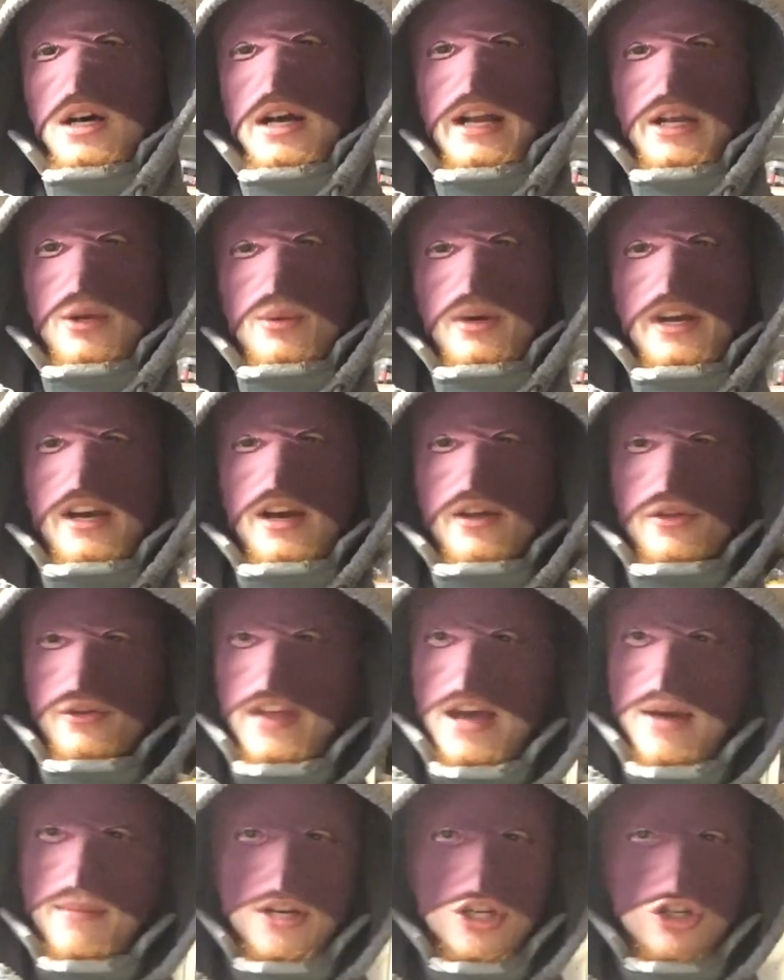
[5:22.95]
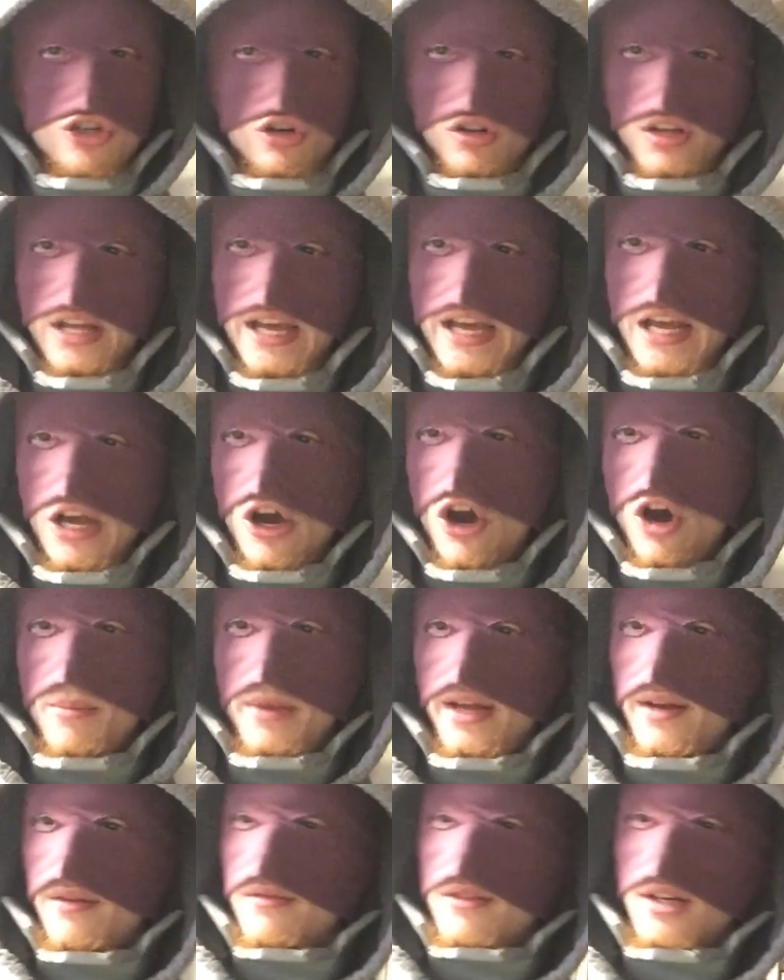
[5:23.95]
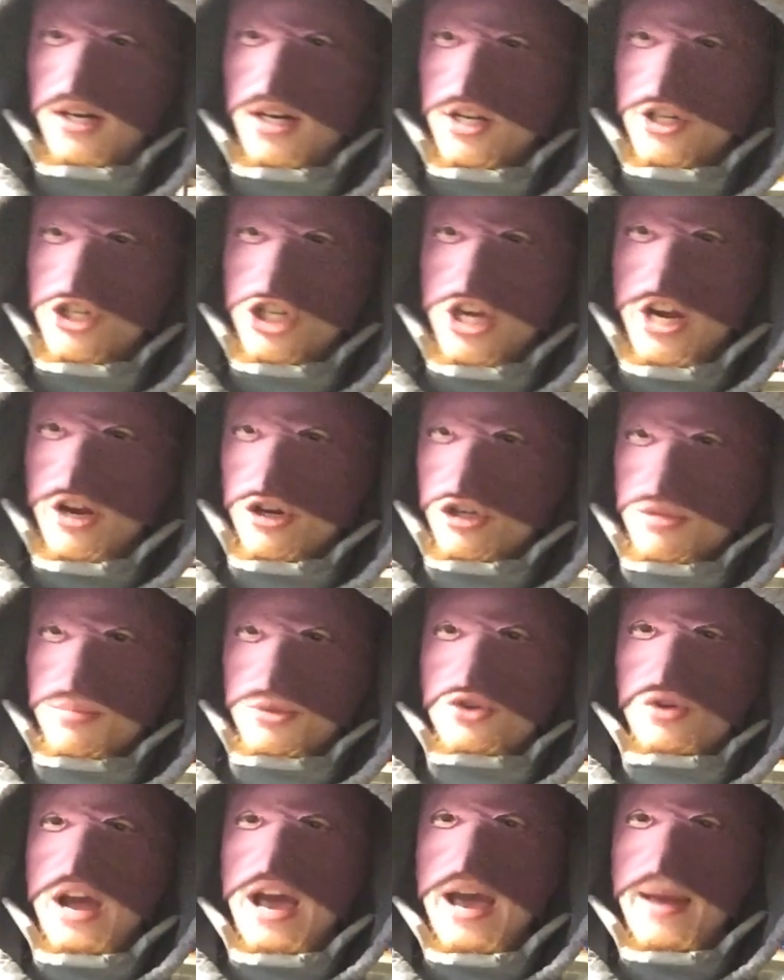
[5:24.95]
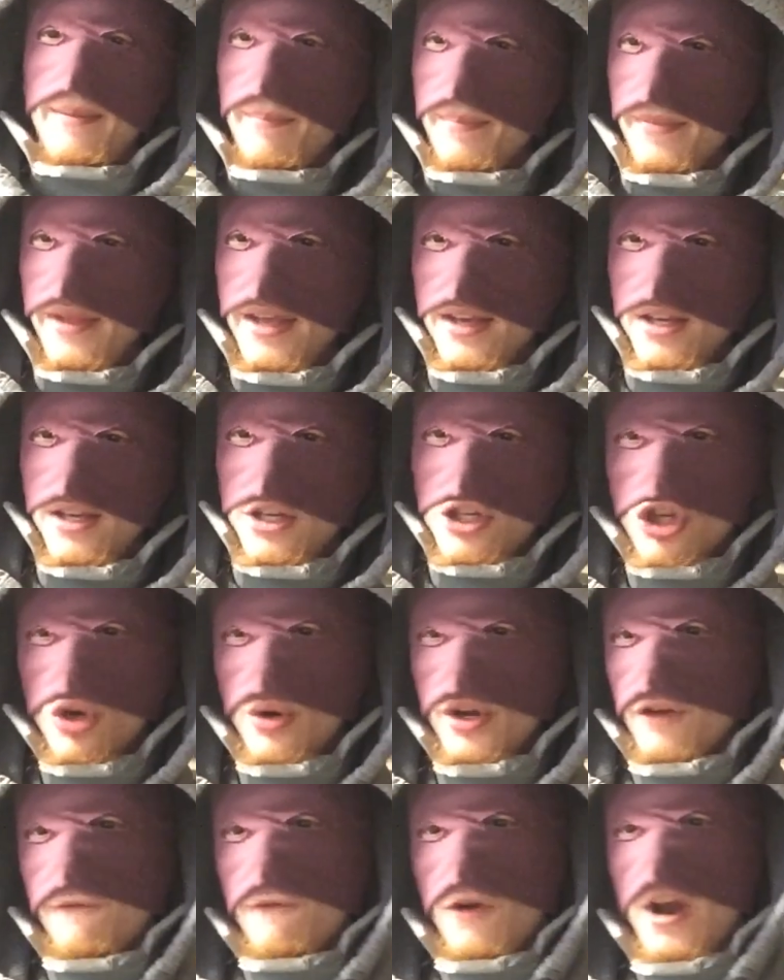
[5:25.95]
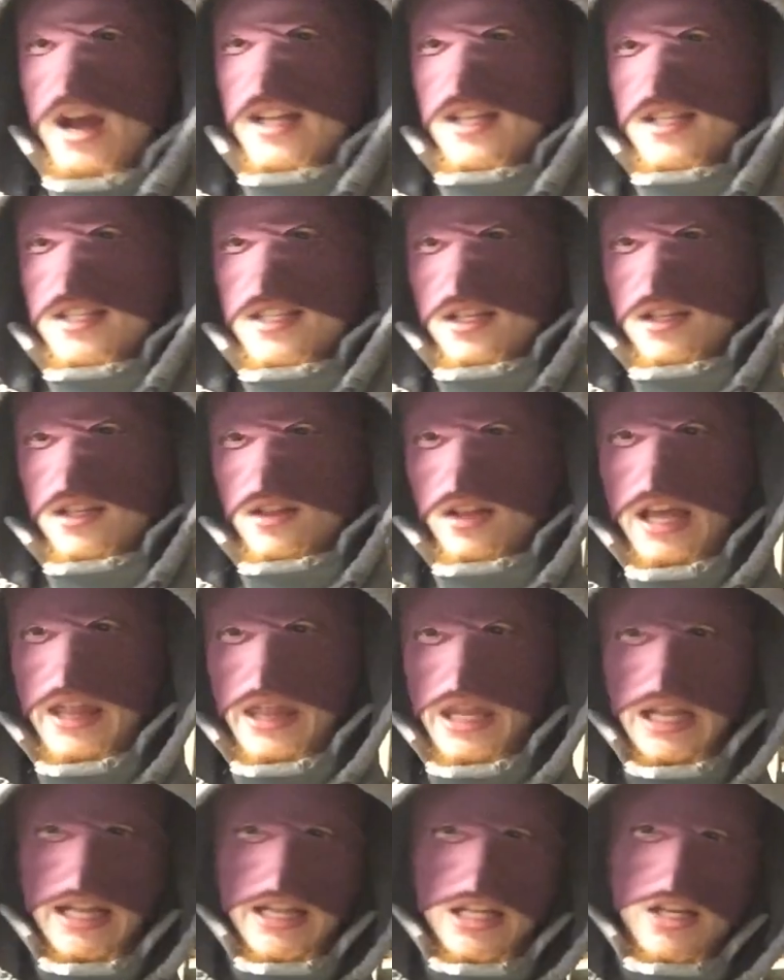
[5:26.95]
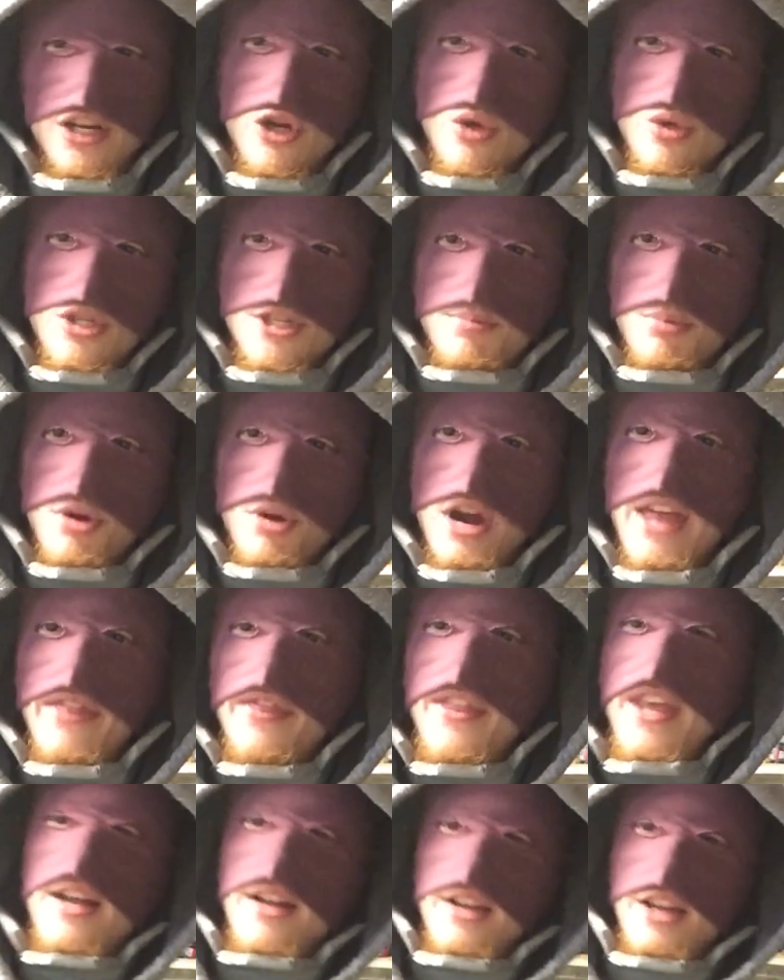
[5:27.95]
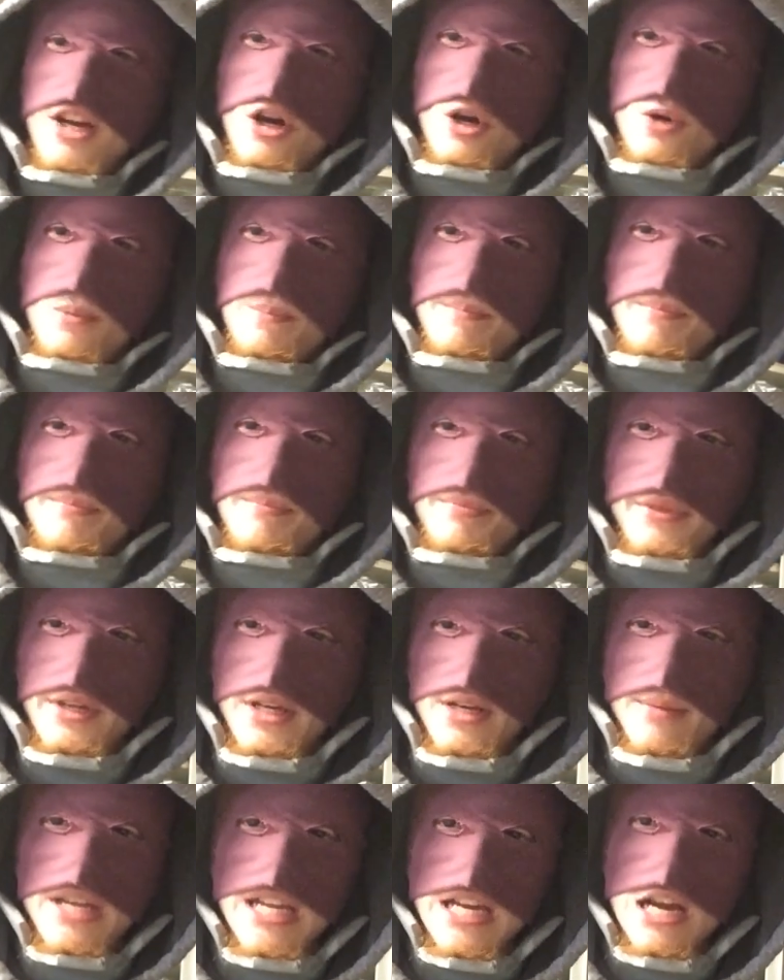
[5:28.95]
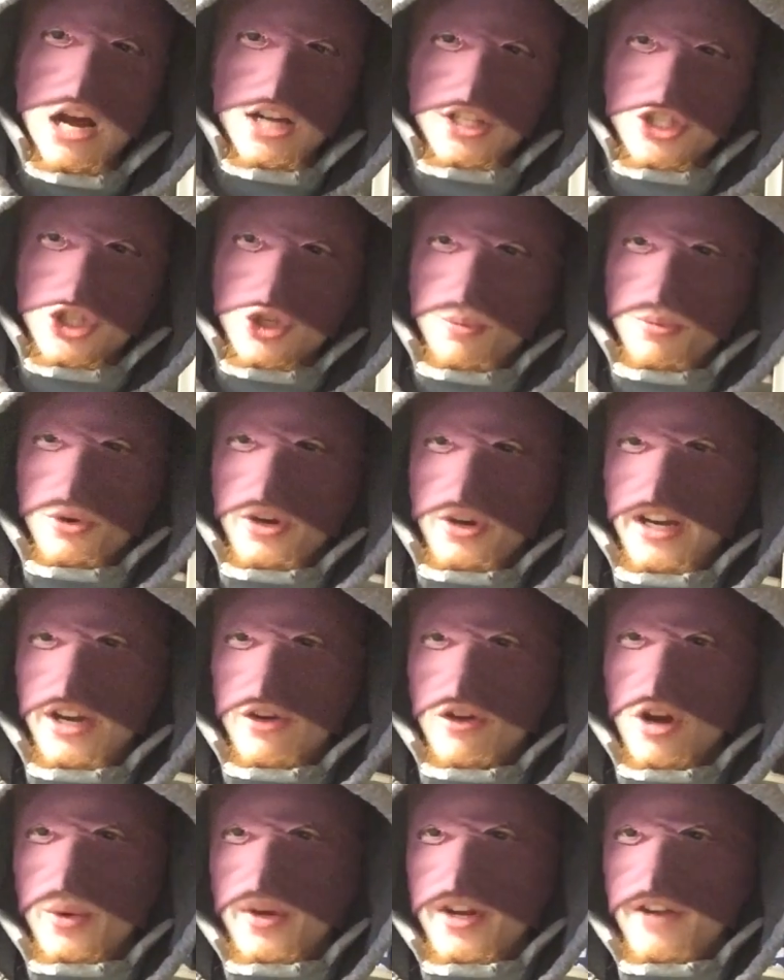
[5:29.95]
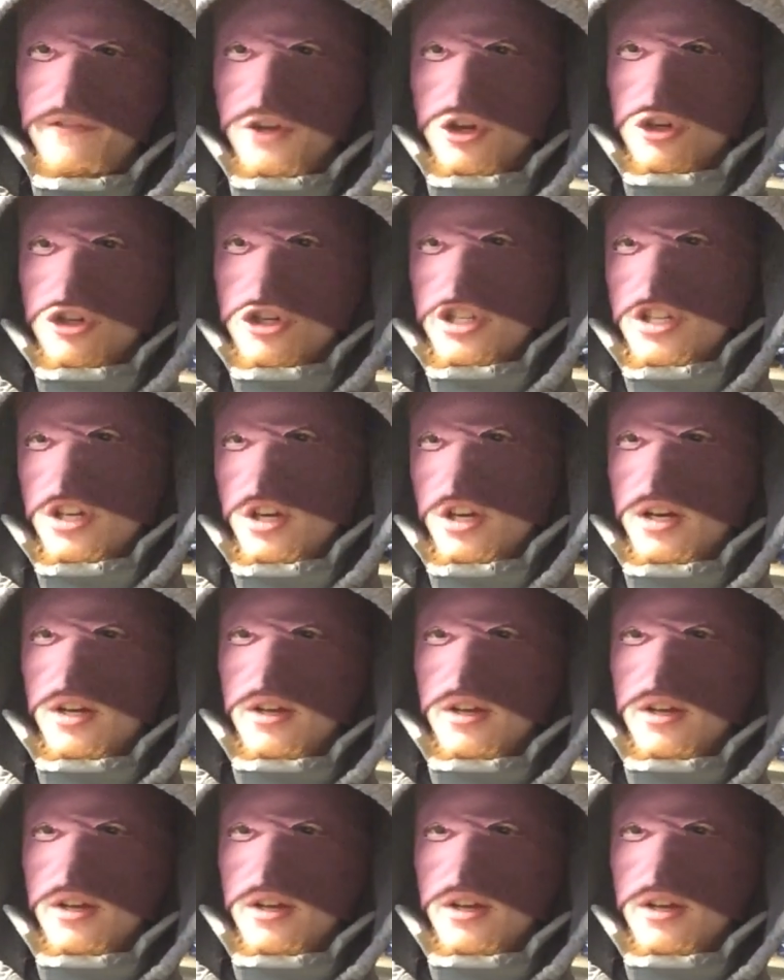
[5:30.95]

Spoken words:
Anyway, other than that, make sure to like, comment, share, subscribe, show your friends, let the news spread that, you know, P-Dot superhero. And if you're just